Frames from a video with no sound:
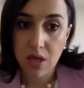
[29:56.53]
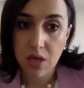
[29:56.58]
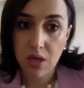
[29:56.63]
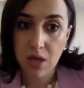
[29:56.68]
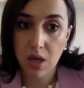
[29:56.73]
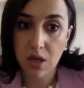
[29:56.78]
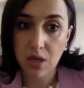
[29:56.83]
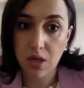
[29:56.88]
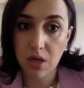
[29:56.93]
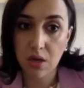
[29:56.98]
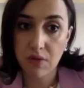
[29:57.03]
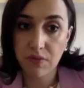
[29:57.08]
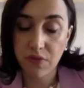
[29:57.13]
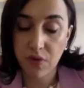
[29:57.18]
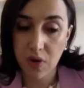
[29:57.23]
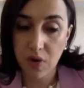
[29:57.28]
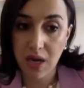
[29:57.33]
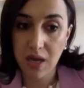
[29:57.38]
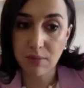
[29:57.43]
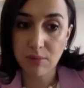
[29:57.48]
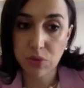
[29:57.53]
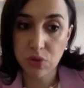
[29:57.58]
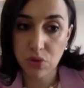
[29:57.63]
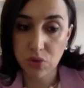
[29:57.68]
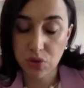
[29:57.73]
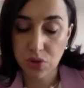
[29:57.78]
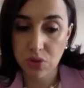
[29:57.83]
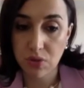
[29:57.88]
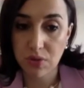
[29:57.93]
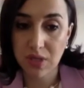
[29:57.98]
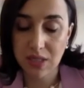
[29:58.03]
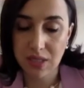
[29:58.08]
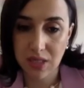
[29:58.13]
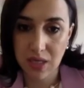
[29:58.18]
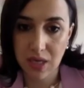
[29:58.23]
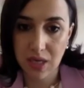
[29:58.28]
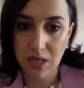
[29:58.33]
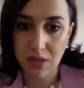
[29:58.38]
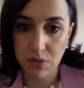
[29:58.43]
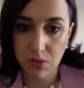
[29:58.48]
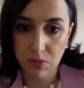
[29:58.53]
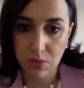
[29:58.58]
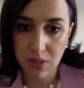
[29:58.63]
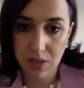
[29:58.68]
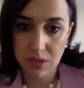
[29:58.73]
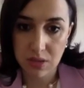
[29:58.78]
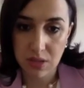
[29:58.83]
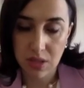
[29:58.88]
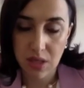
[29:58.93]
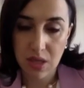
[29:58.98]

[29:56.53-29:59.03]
for him to show that he can do it.